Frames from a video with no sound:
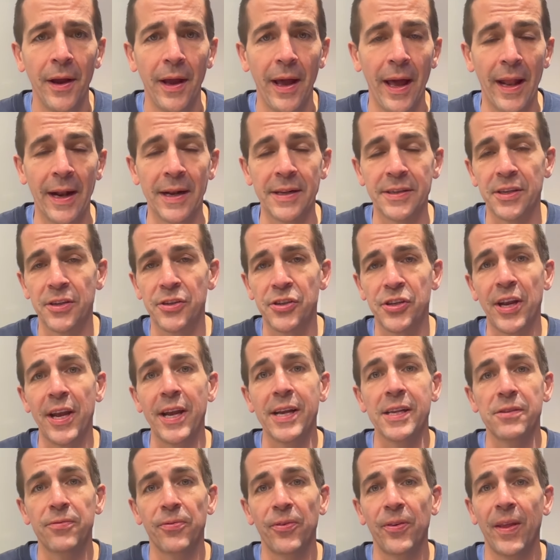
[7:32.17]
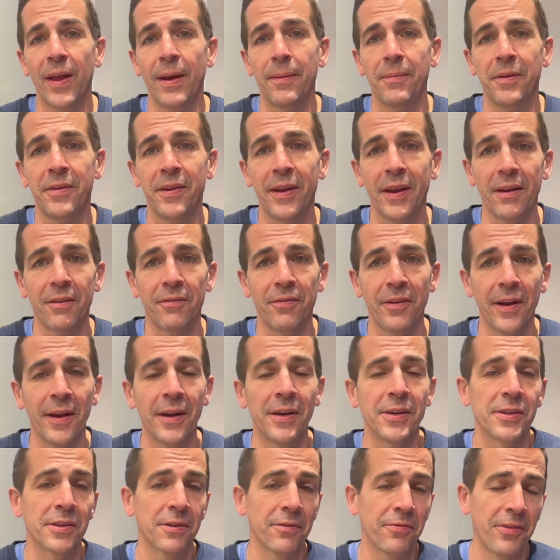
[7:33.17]
And it's a chance for them to take
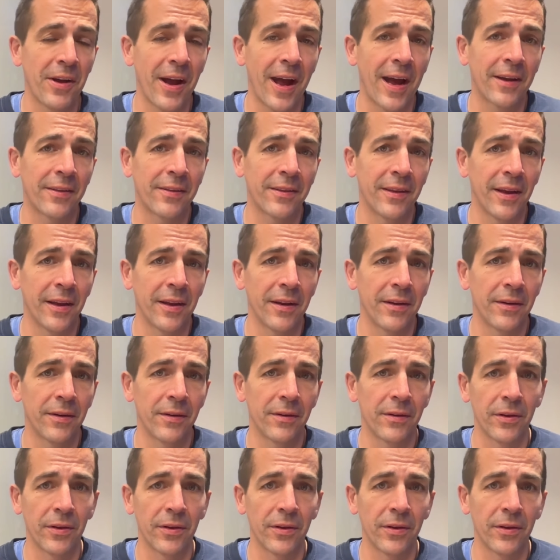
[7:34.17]
advantage of the fact that